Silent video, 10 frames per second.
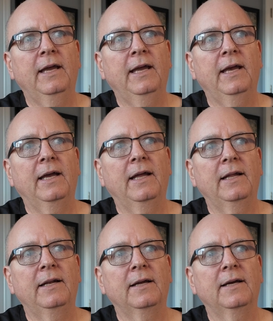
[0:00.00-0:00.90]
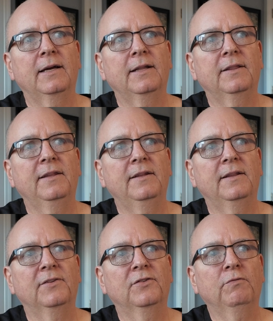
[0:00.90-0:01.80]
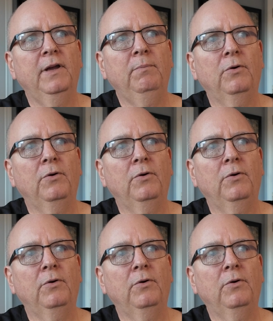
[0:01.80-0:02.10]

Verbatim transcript: and th there's three